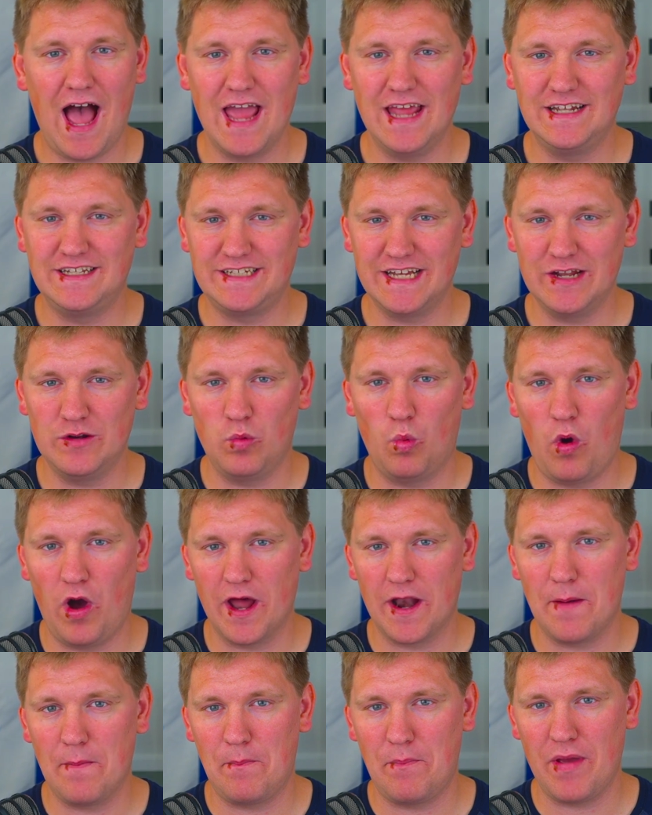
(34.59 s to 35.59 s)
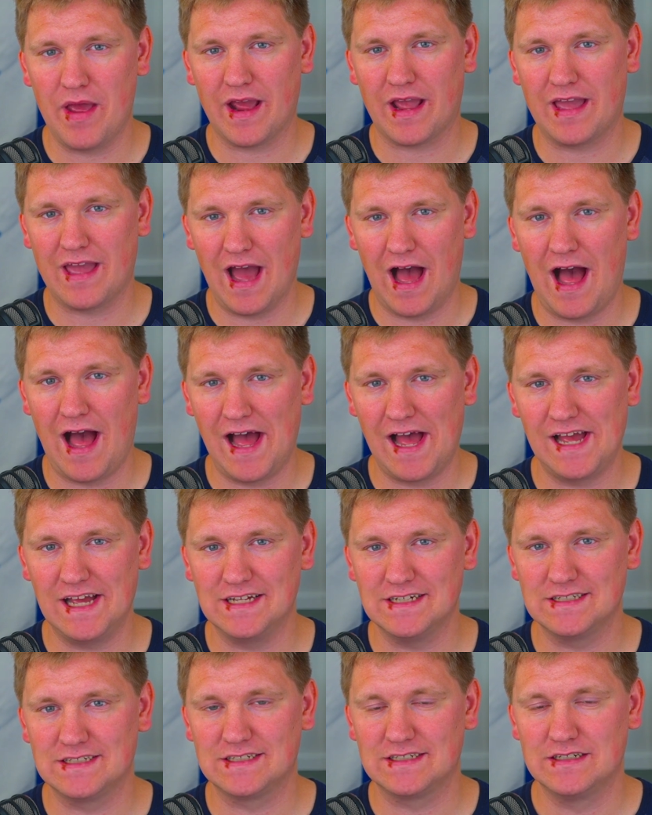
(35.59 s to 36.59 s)
I didn't want to pick
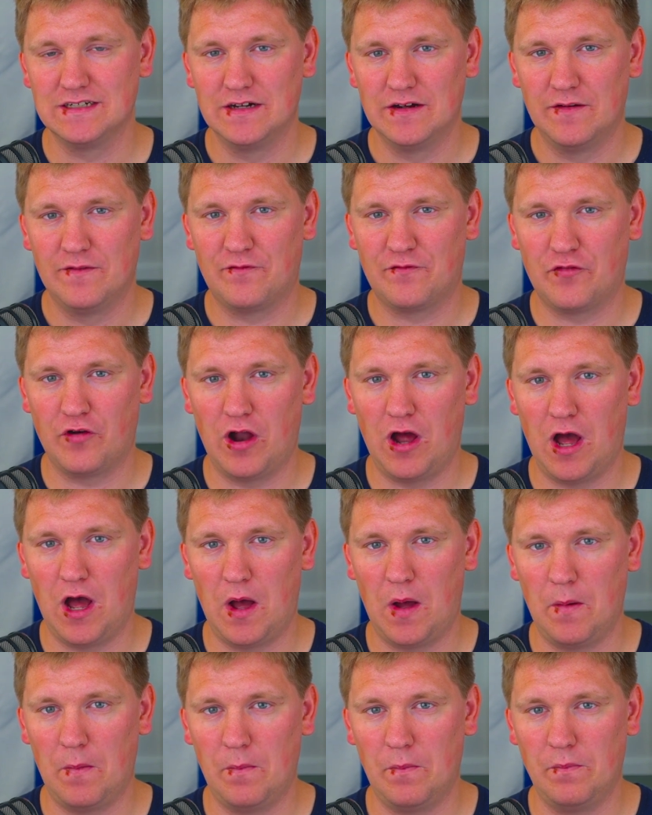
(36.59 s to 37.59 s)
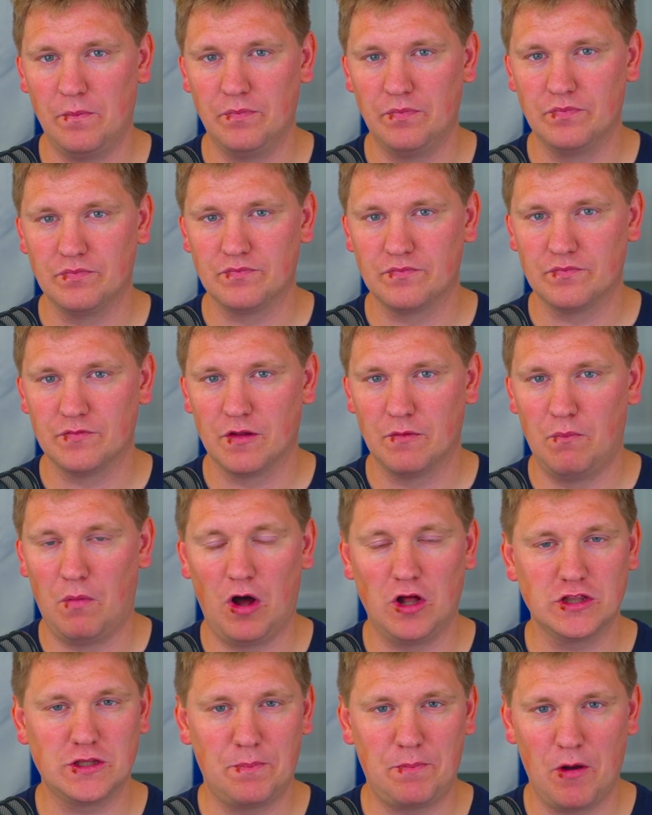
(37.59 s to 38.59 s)
guys from
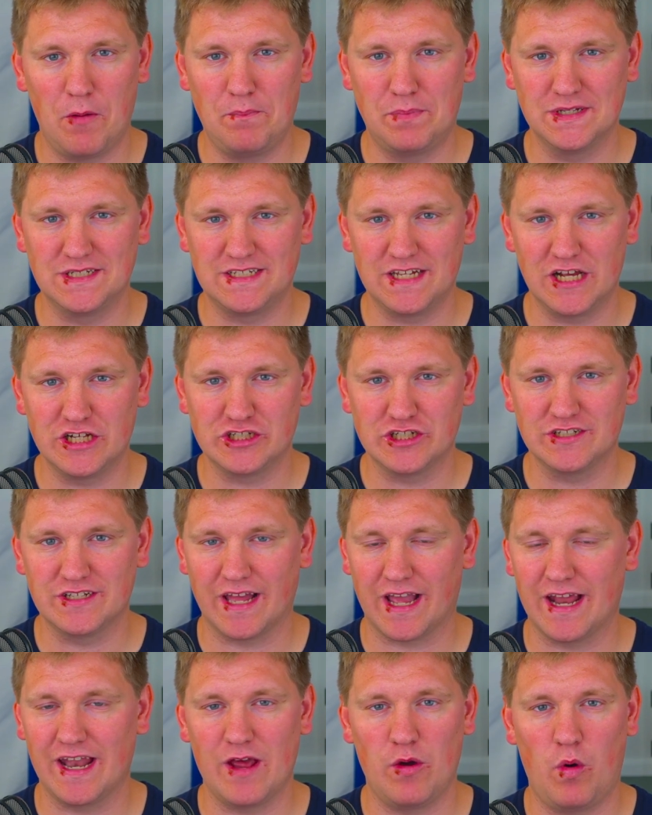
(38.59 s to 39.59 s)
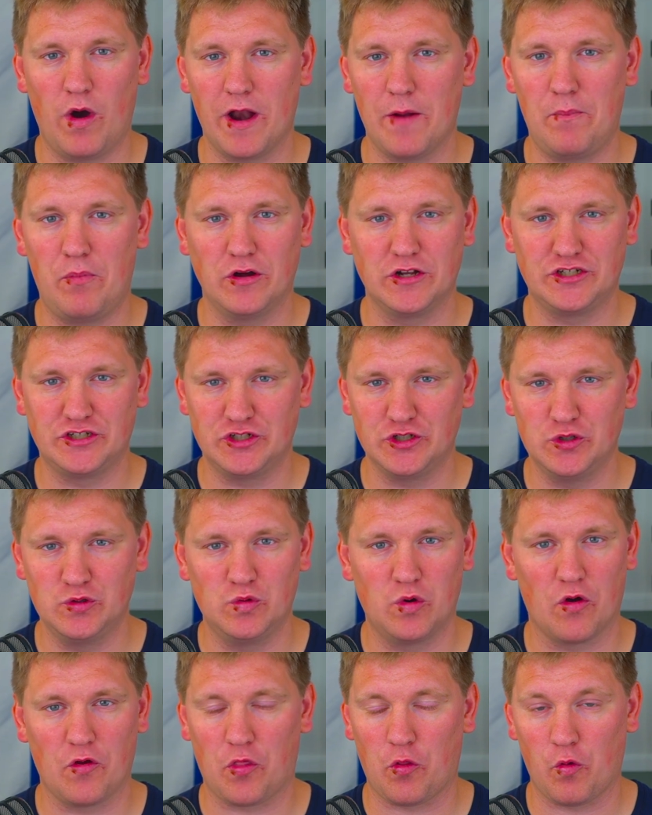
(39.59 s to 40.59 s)
multiple positions. Like, I didn't want to put
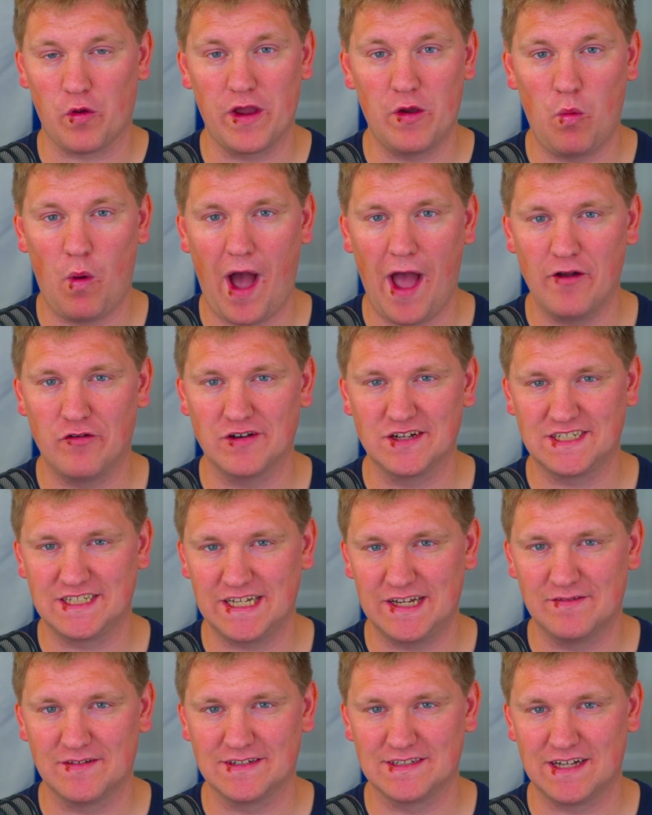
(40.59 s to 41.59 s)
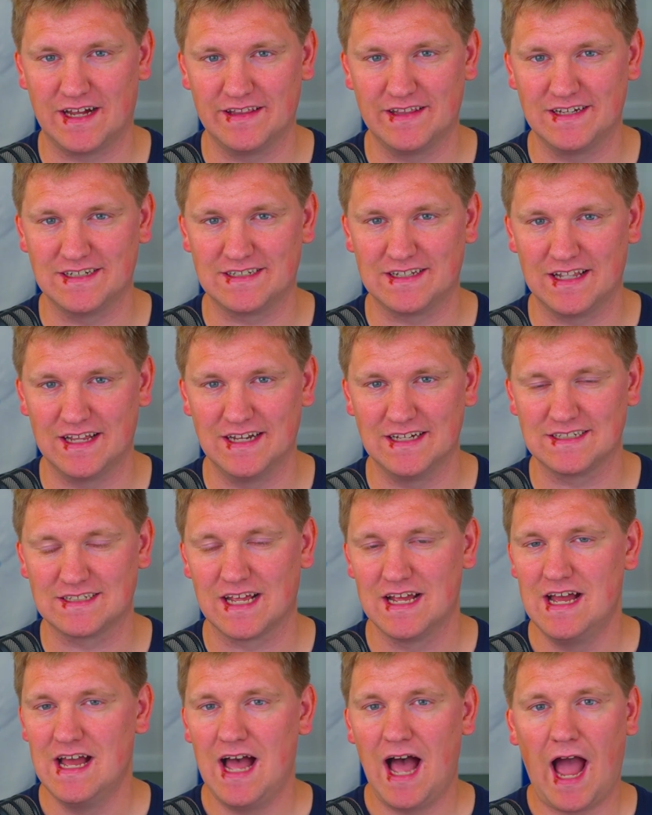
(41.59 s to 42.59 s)
two or three wide receivers on this
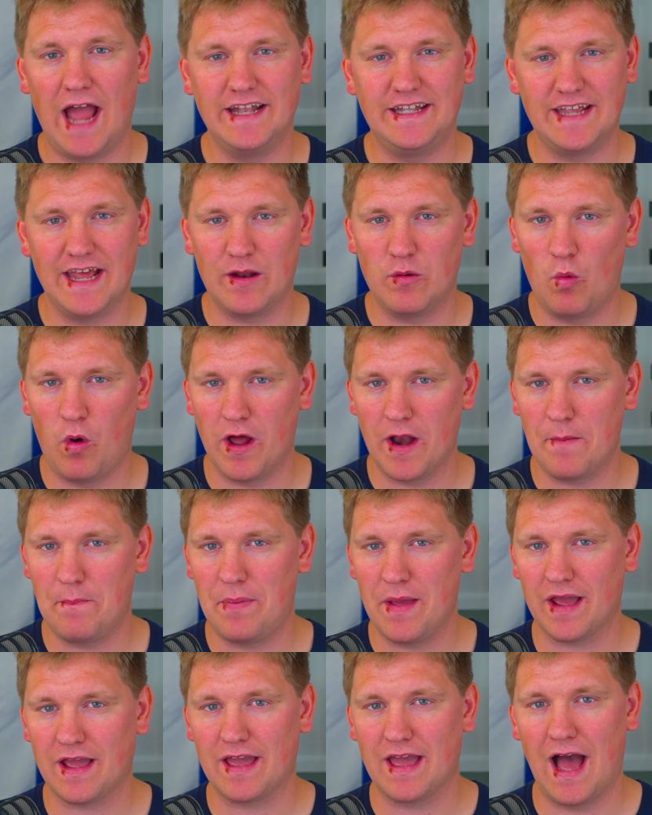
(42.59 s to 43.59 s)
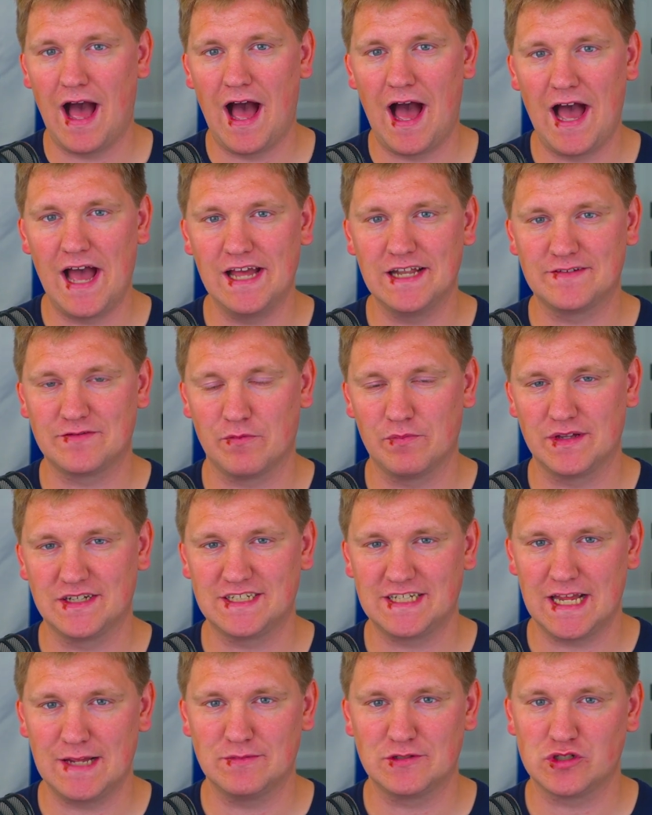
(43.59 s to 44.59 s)
list. I didn't want to pick guys from
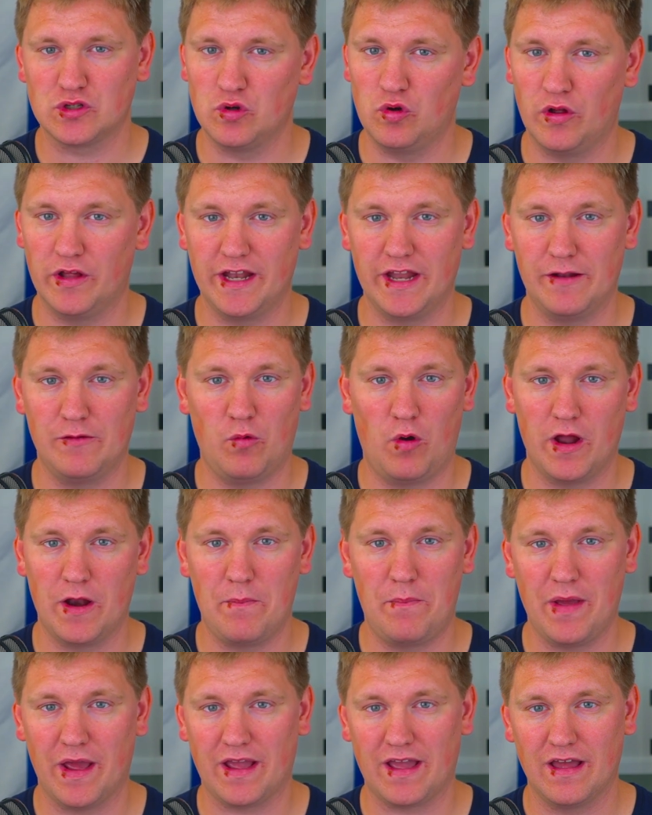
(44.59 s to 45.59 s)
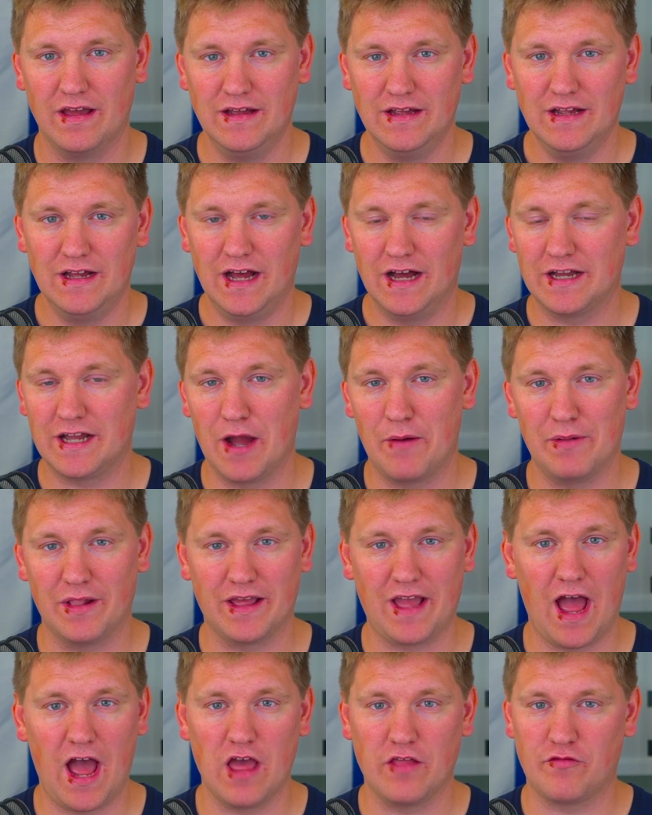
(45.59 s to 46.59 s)
the same school. I didn't want to pick a
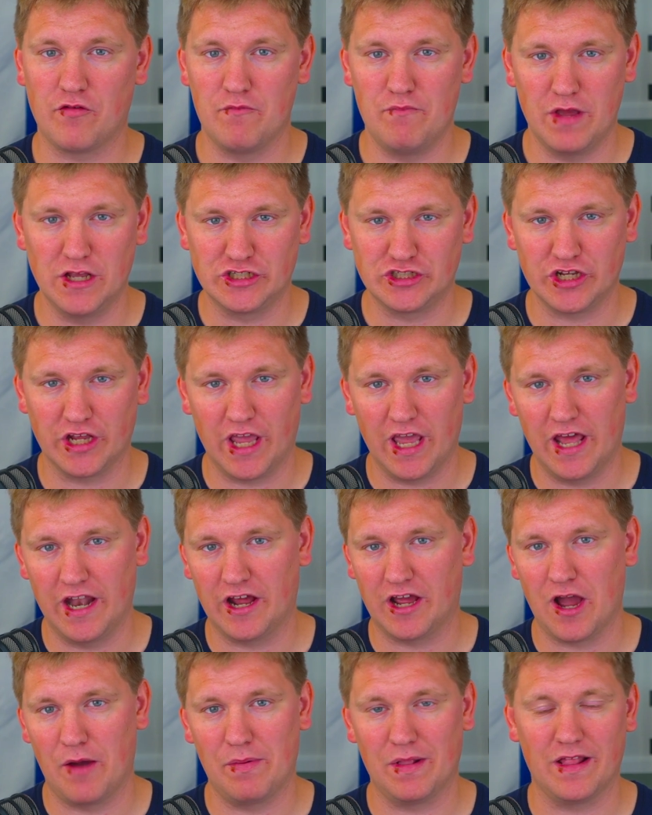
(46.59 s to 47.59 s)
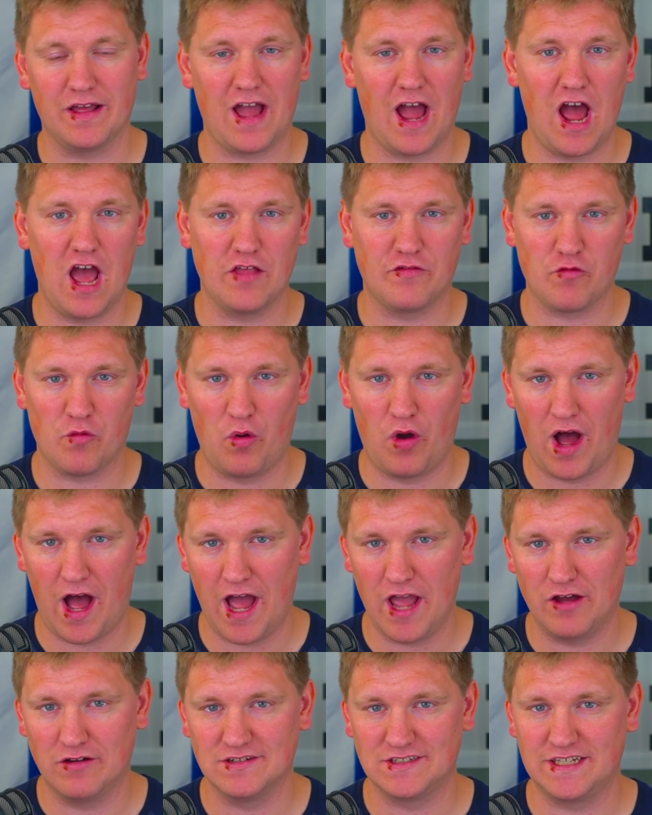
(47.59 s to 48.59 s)
couple of guys from Michigan, a couple of guys from
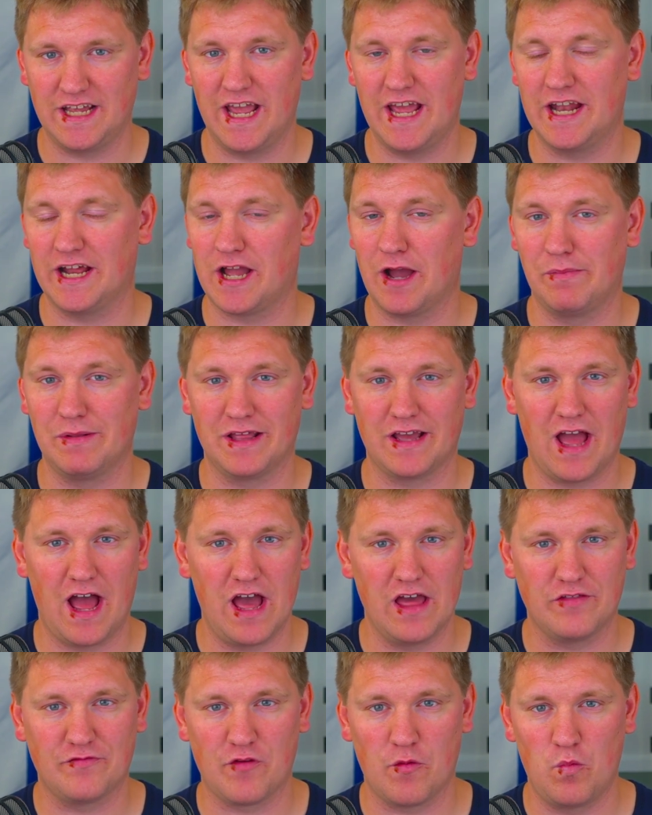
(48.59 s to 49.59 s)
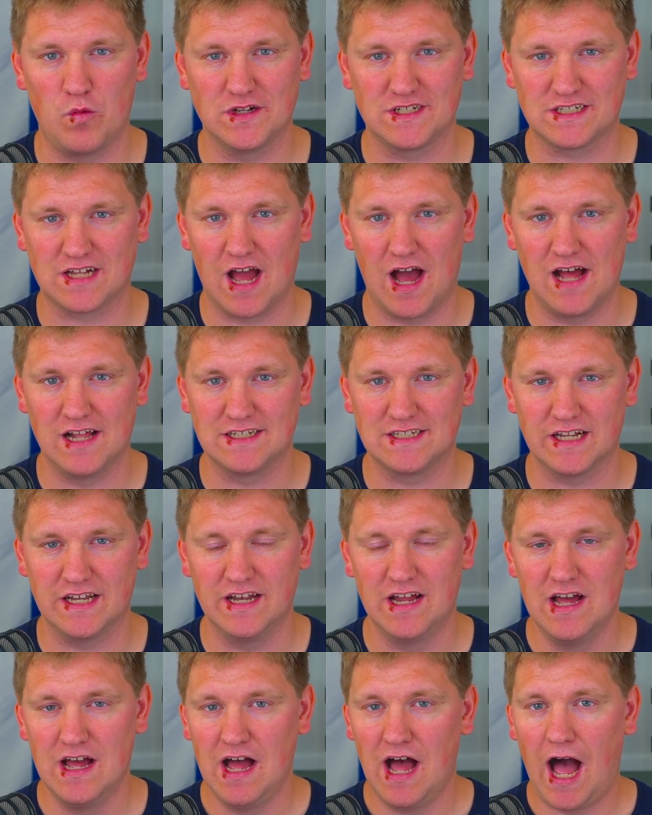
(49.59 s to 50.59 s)
Ohio State, a couple of guys from
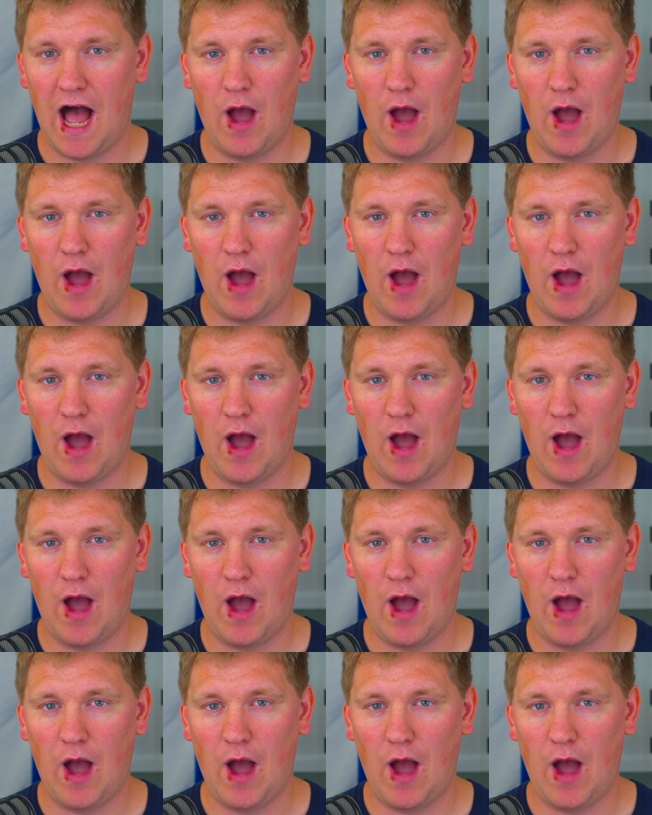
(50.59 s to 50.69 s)
Wisconsin.